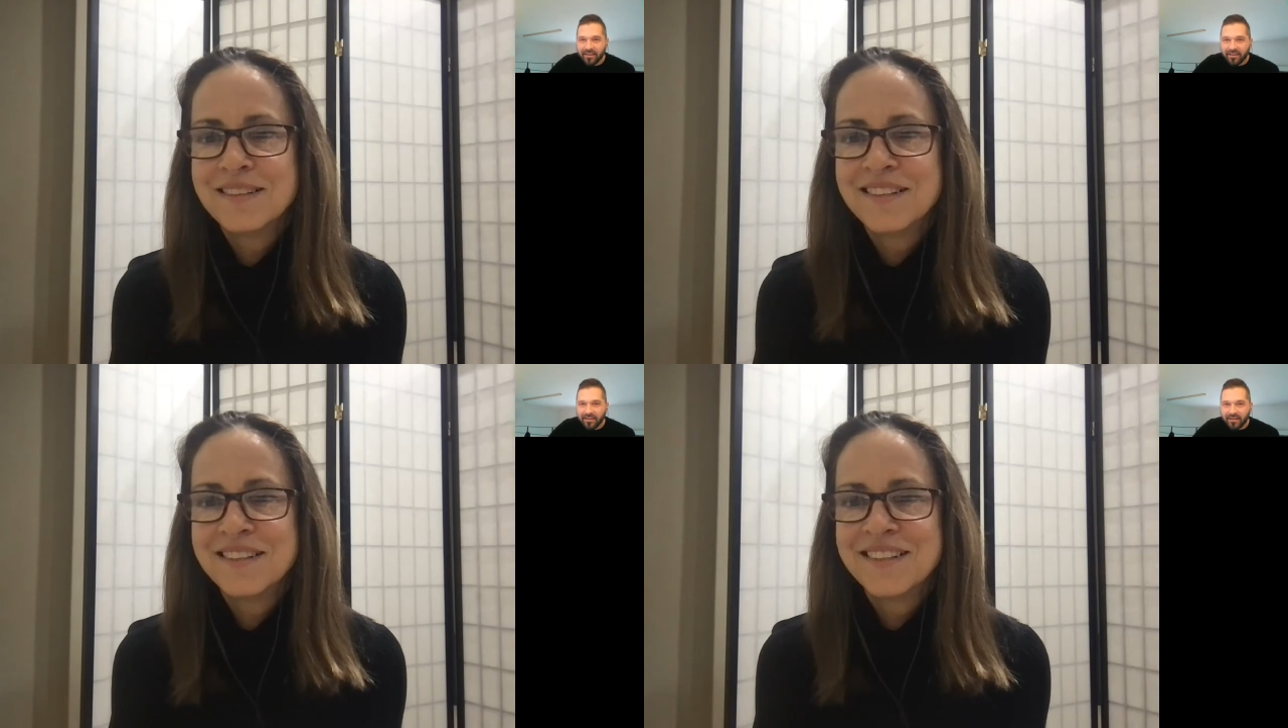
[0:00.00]

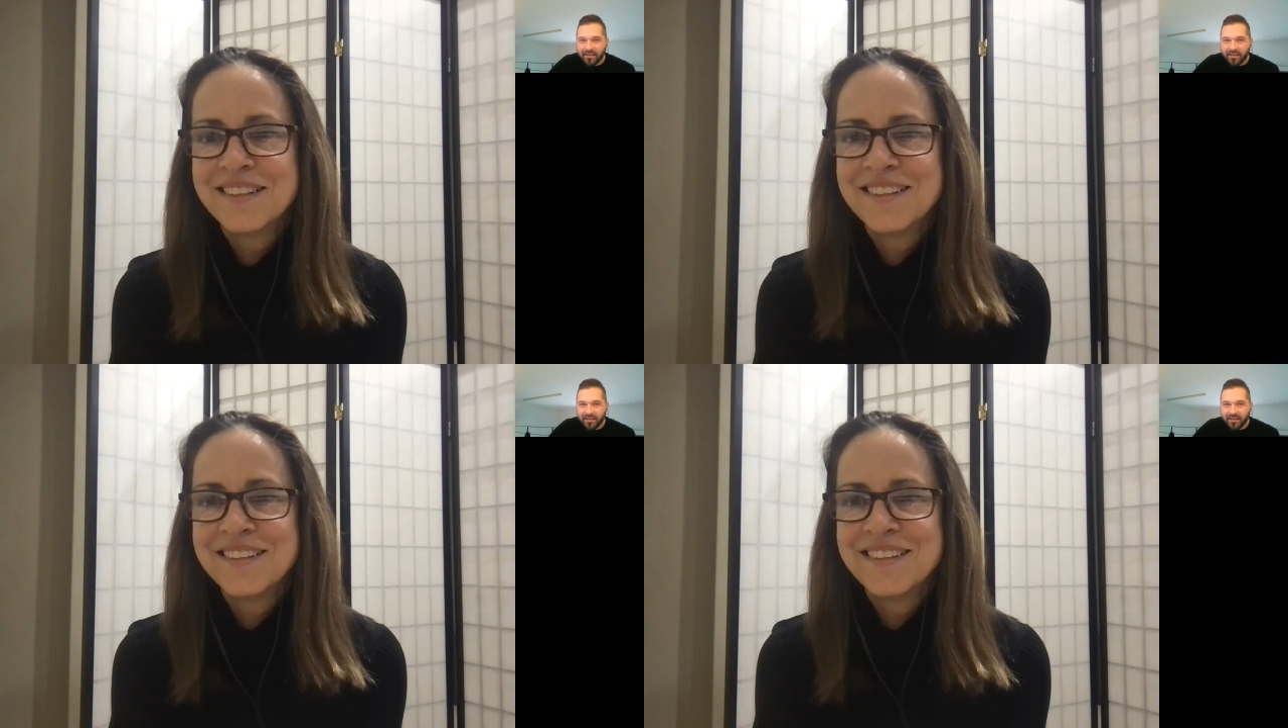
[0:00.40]

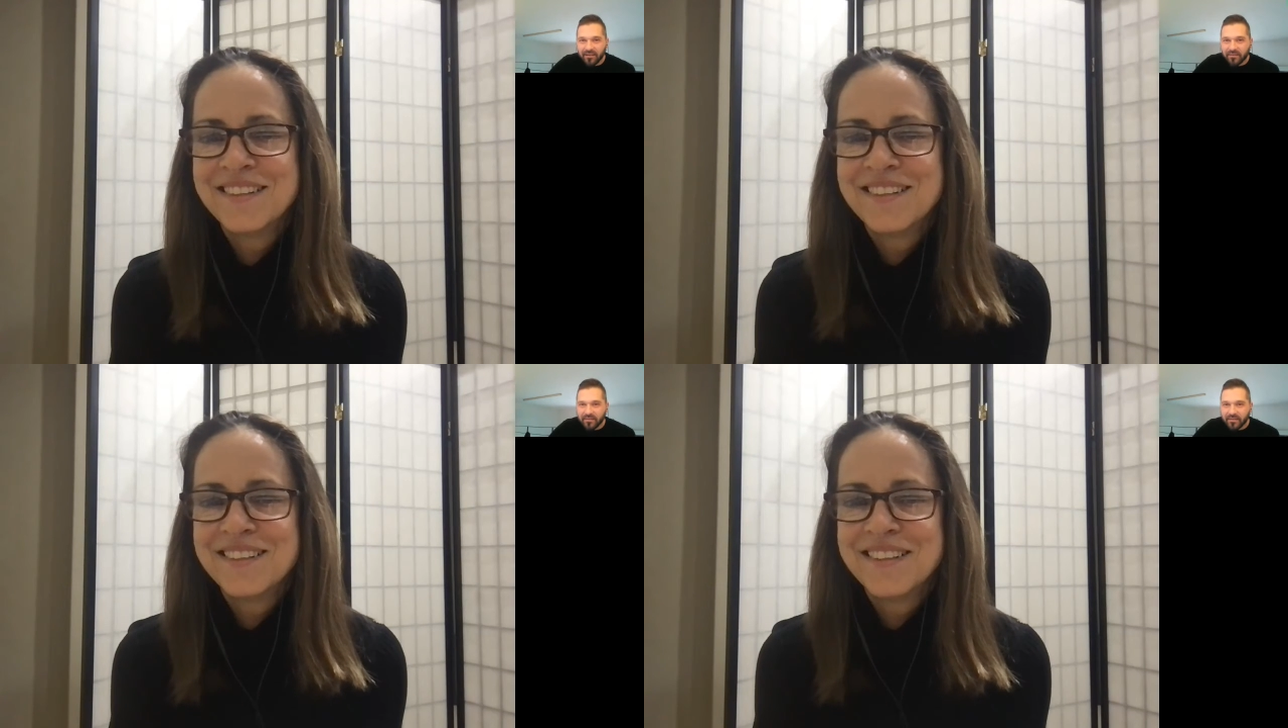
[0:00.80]

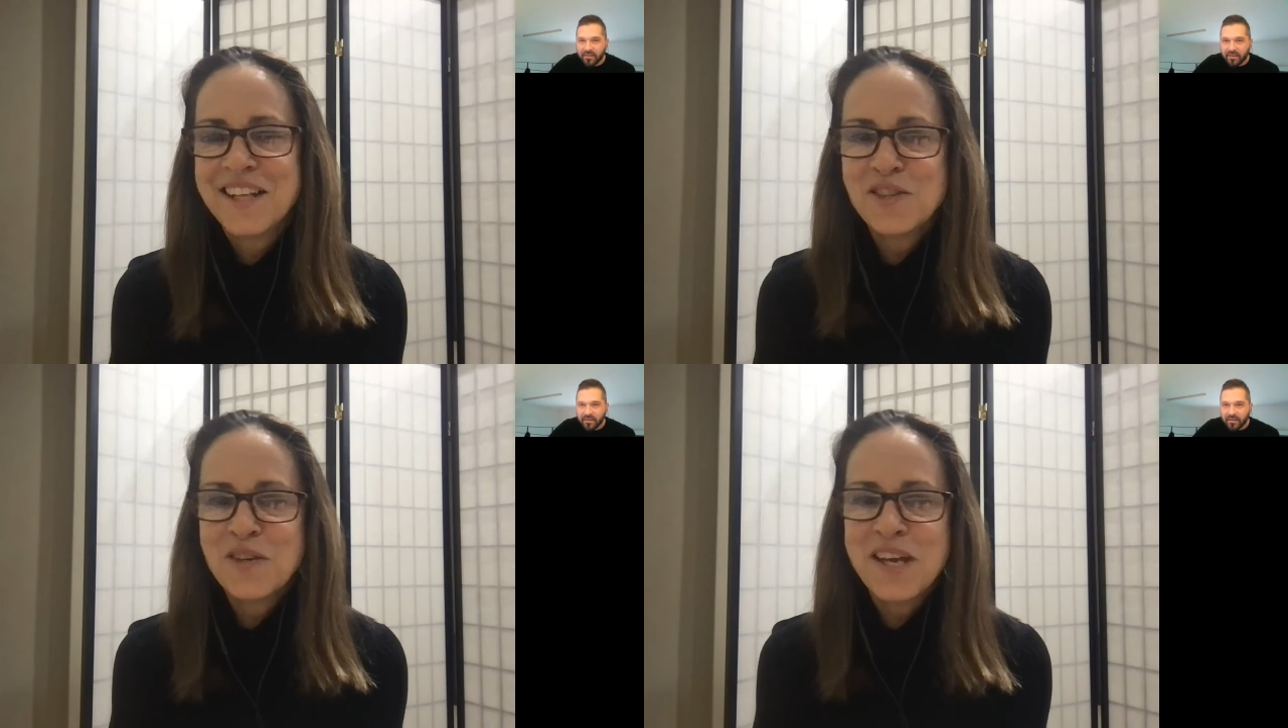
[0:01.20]

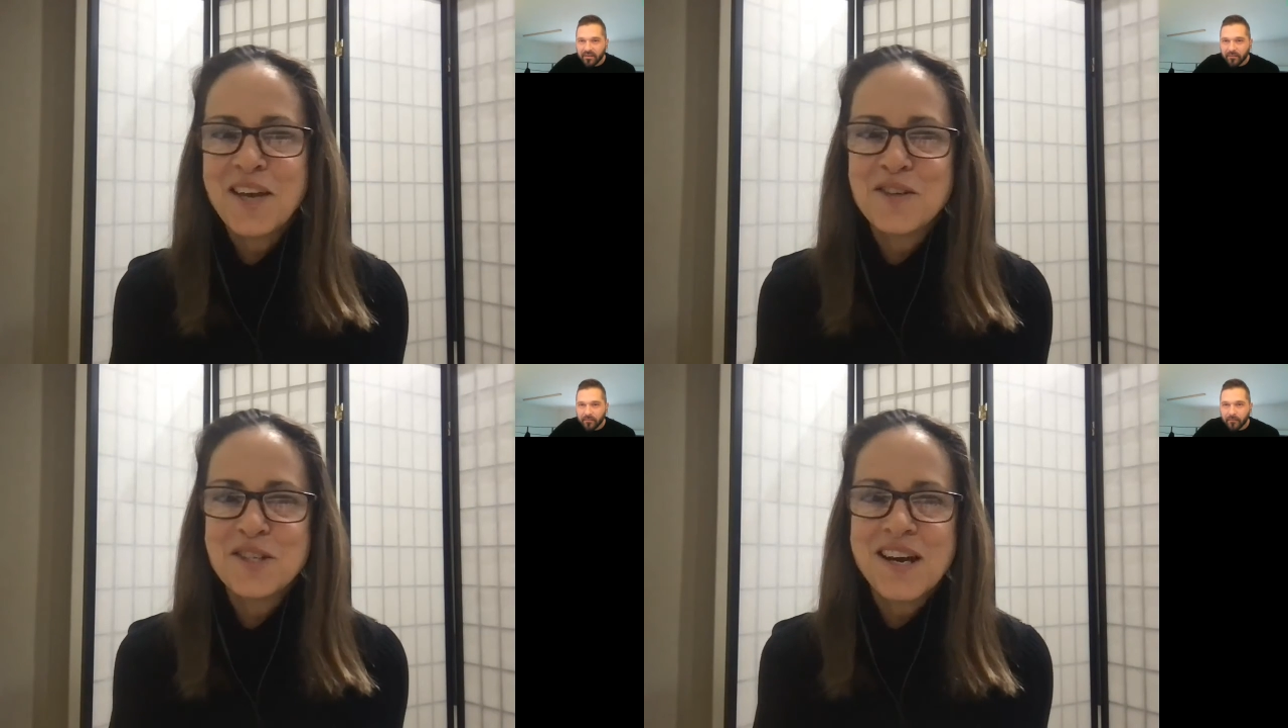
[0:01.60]
That's okay.
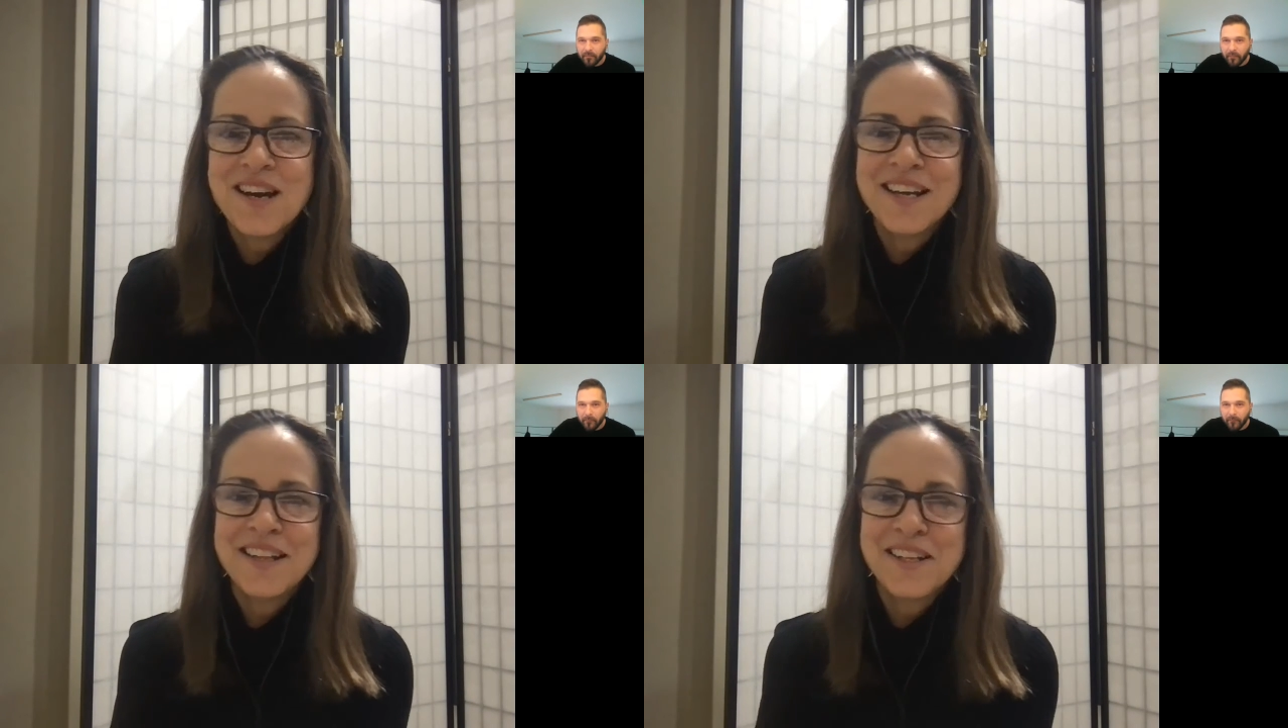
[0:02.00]
You're
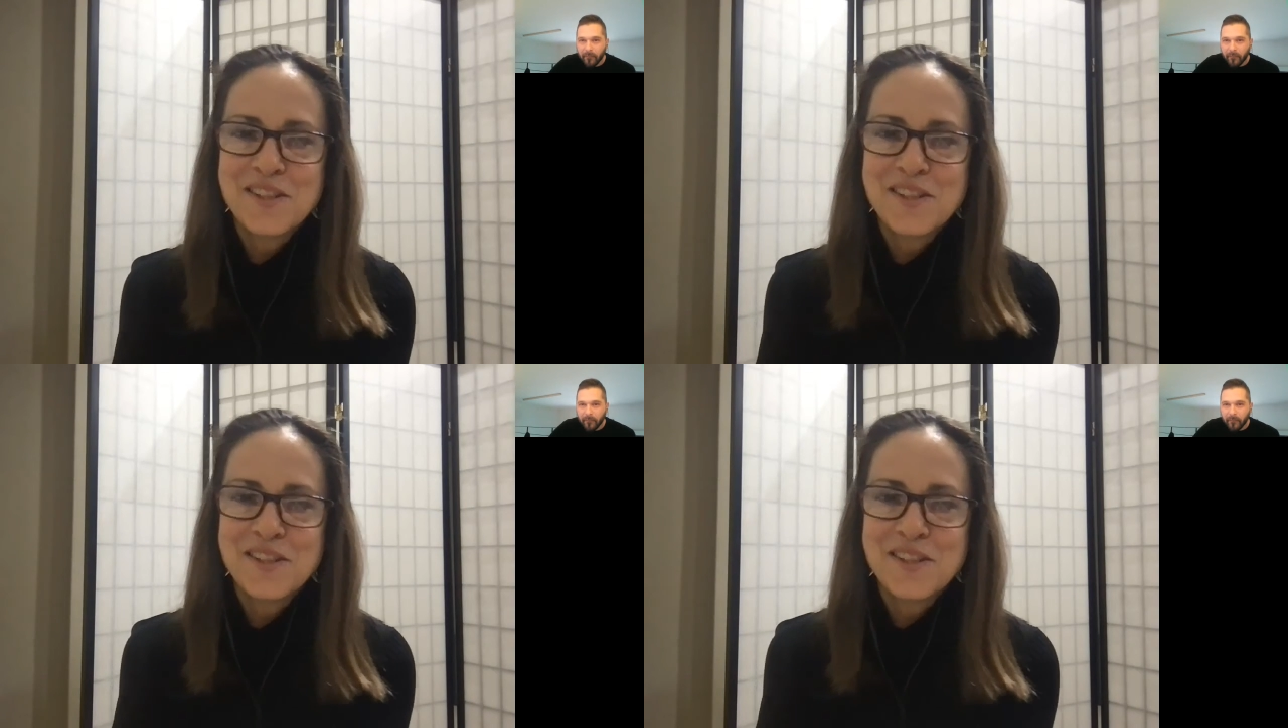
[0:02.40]
shy. That's all